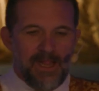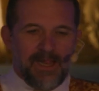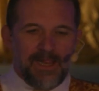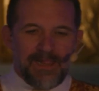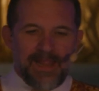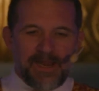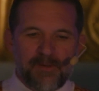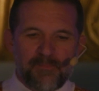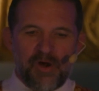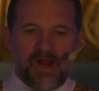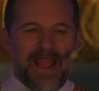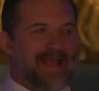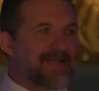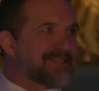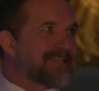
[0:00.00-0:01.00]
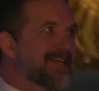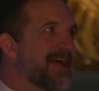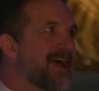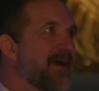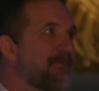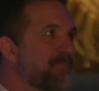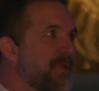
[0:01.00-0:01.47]
Lot number 8,
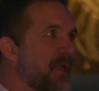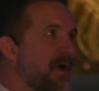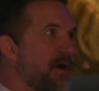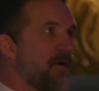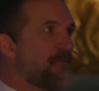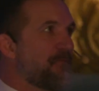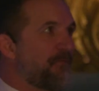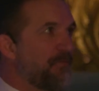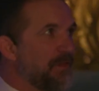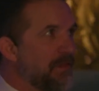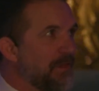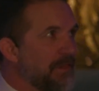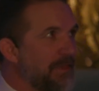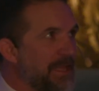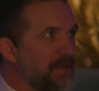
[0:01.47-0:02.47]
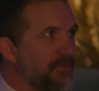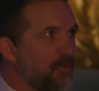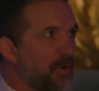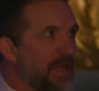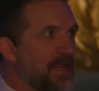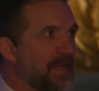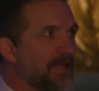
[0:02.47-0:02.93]
Fleet
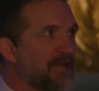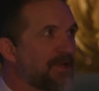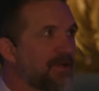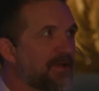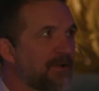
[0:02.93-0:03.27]
Week.